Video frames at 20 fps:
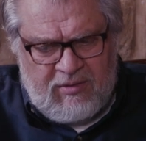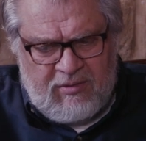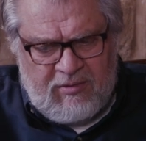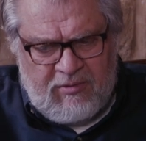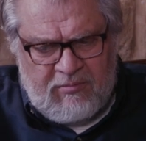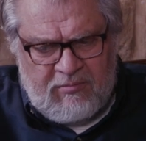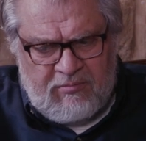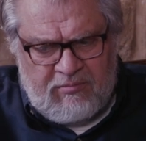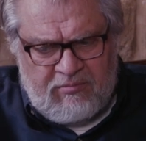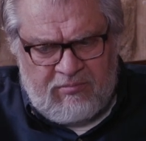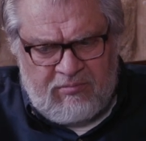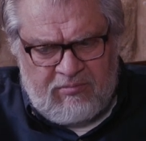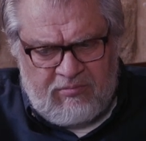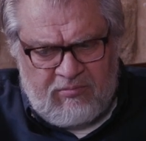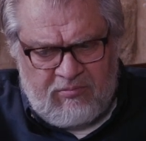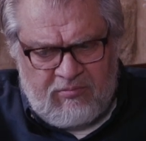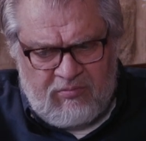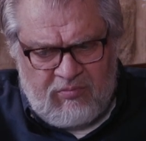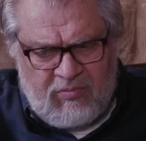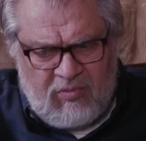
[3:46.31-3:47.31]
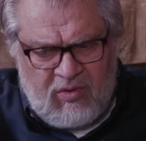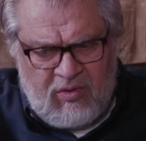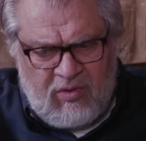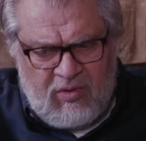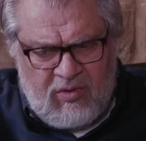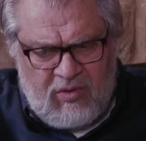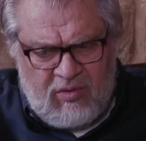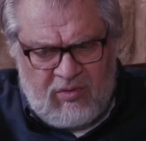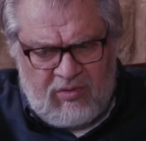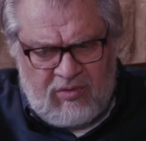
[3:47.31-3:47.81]
And
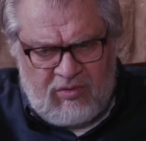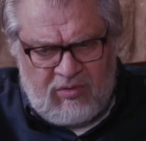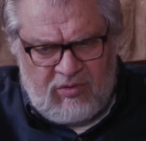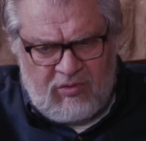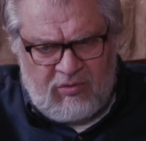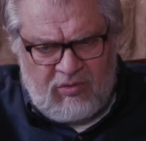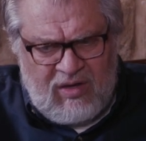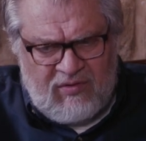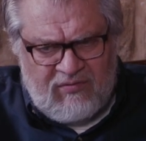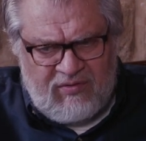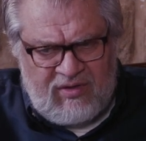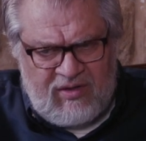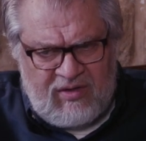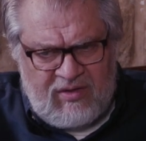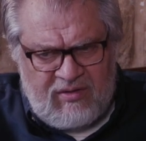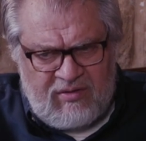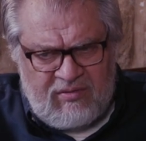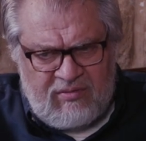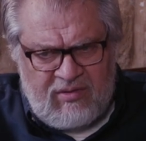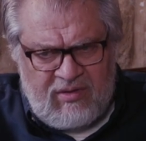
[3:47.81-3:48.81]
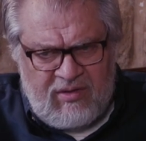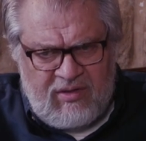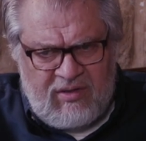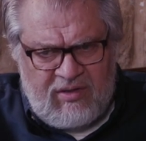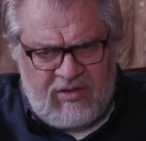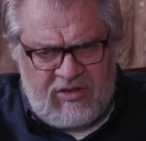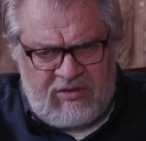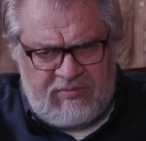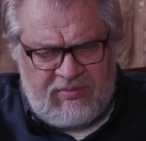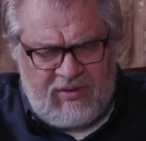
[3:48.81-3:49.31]
do you have any
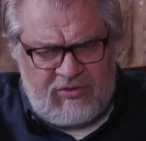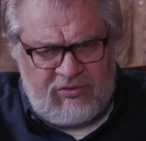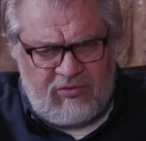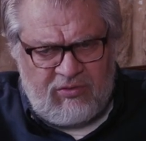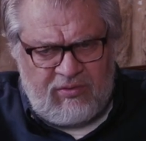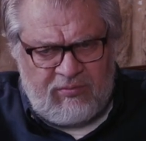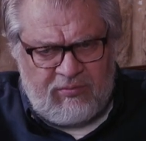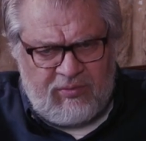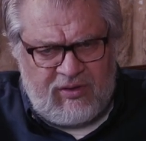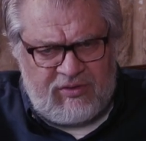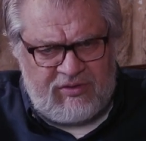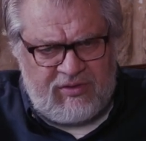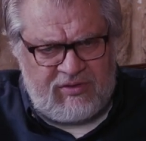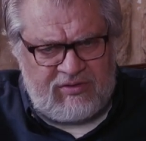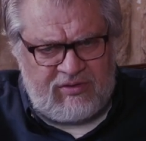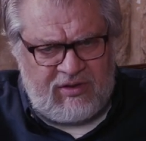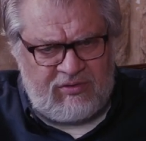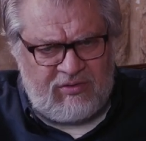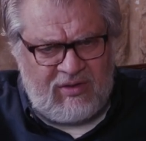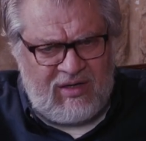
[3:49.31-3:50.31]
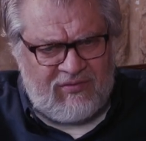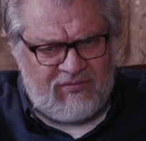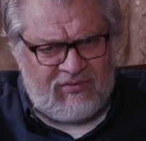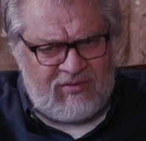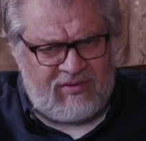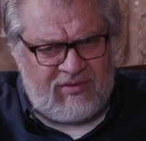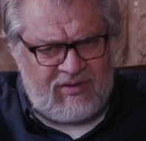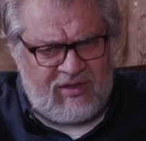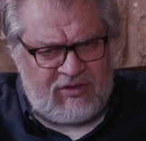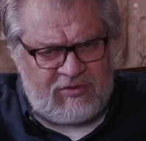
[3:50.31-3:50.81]
special impressions that you
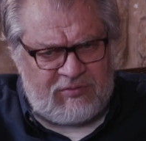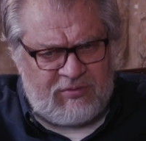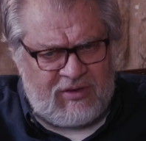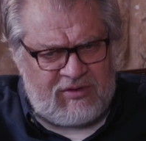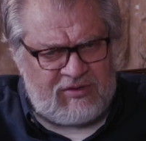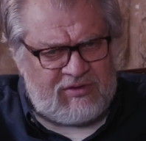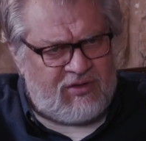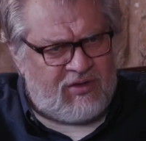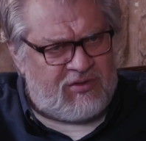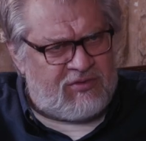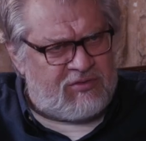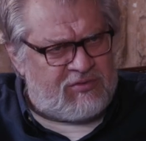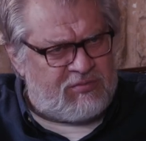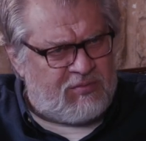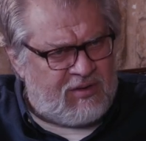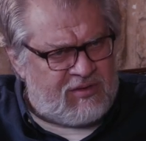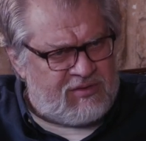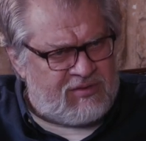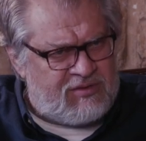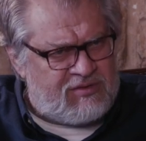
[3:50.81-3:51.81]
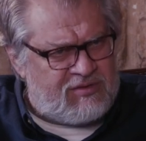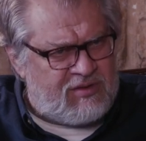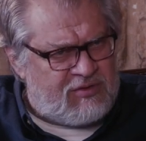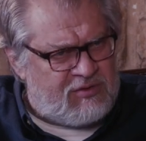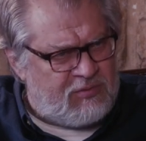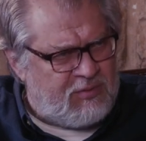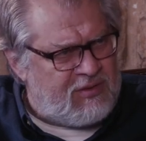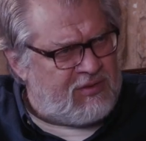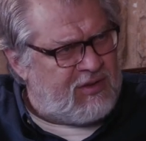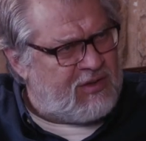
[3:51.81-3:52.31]
haven't expressed other places
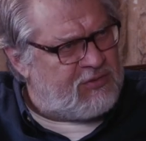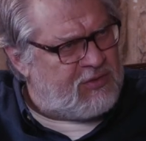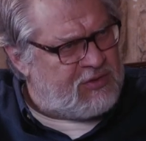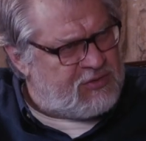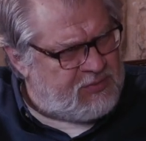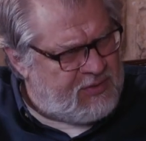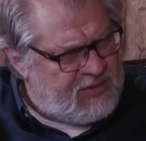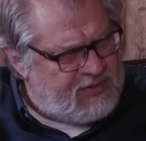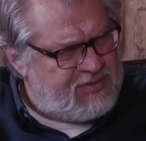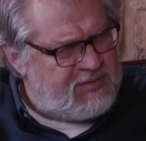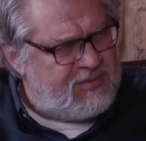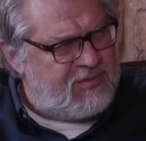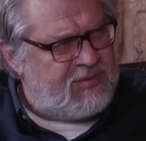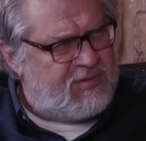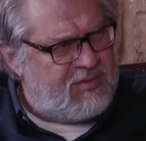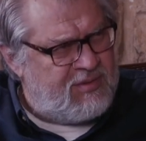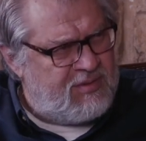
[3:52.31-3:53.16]
that you might like to express?